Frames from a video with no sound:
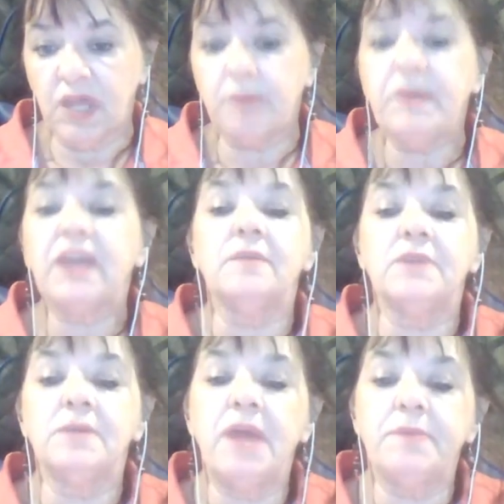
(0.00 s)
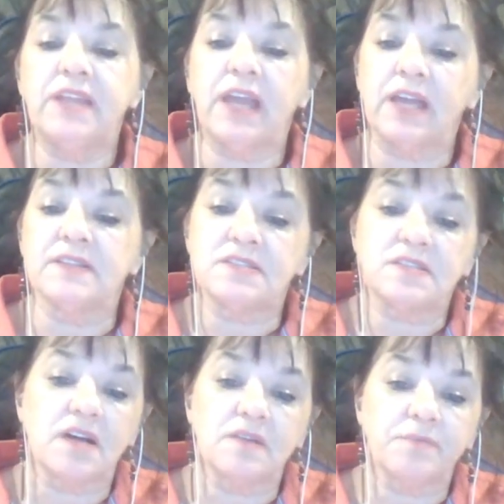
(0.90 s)
Maybe they can
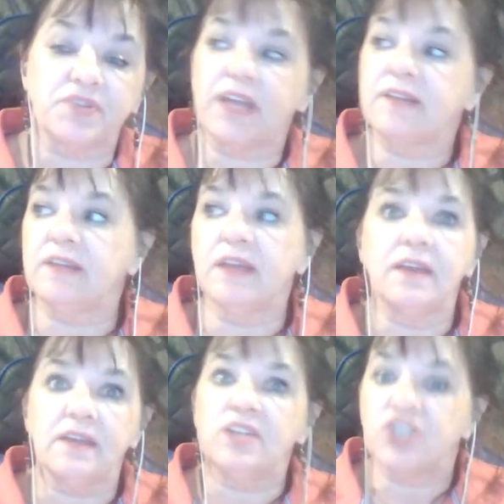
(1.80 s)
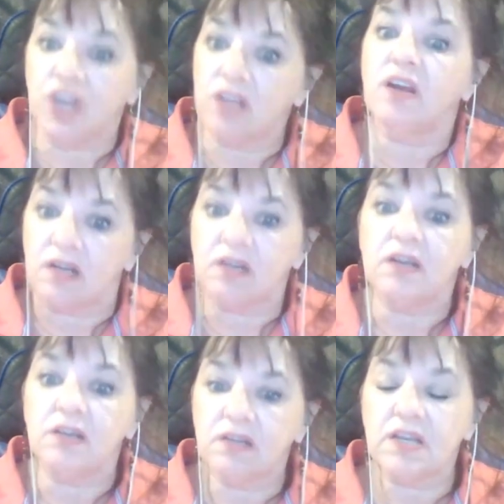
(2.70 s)
start protecting each other
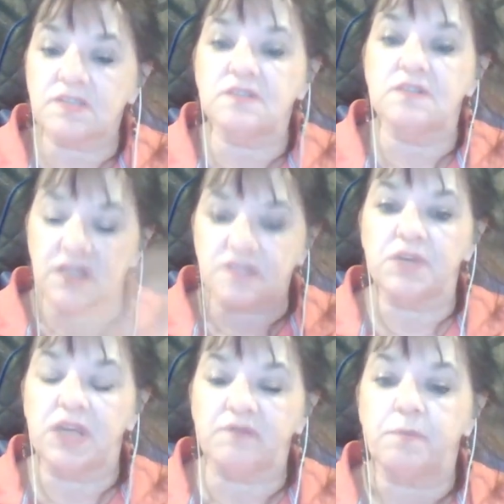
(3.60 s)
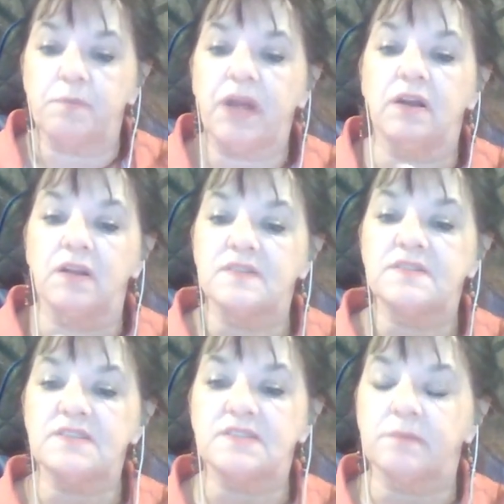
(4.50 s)
as soon as we have a parallel
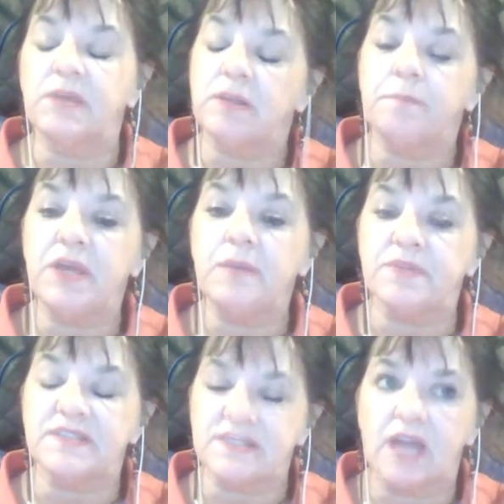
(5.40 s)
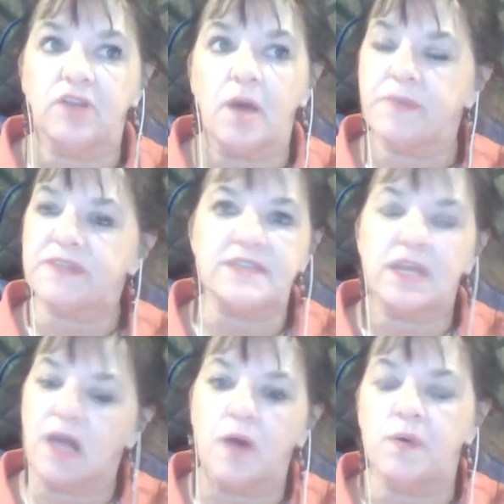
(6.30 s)
system, and the people stand up and
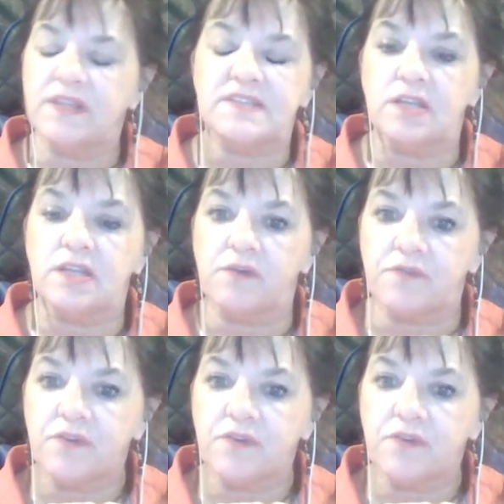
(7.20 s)
say, "No, it's enough."